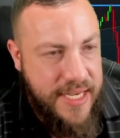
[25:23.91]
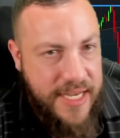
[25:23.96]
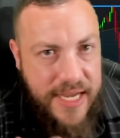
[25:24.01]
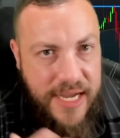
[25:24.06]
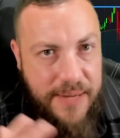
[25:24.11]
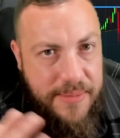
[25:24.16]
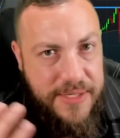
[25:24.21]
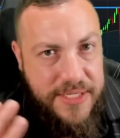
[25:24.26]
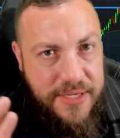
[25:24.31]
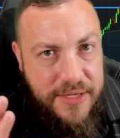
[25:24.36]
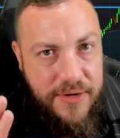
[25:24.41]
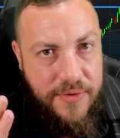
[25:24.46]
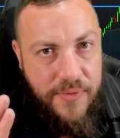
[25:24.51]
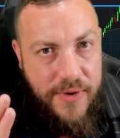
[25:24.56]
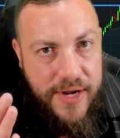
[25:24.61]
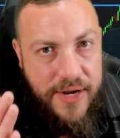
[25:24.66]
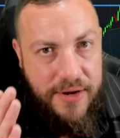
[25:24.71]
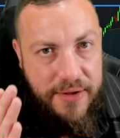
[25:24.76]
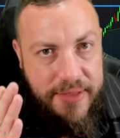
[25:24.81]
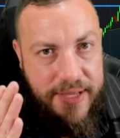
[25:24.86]
I'm going to tell you
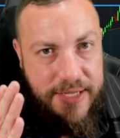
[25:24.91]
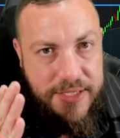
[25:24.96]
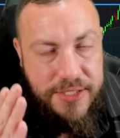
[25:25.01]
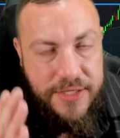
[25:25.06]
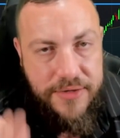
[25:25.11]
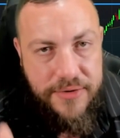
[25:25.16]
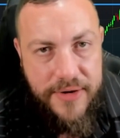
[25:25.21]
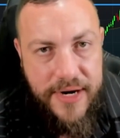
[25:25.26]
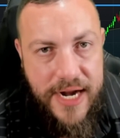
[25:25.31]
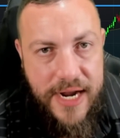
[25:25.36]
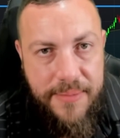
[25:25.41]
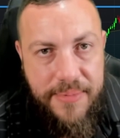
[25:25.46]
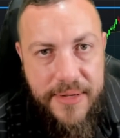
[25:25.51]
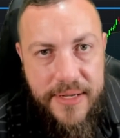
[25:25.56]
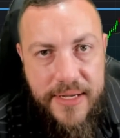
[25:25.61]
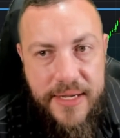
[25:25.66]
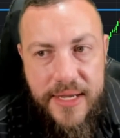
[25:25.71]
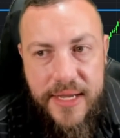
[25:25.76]
why all that's crap.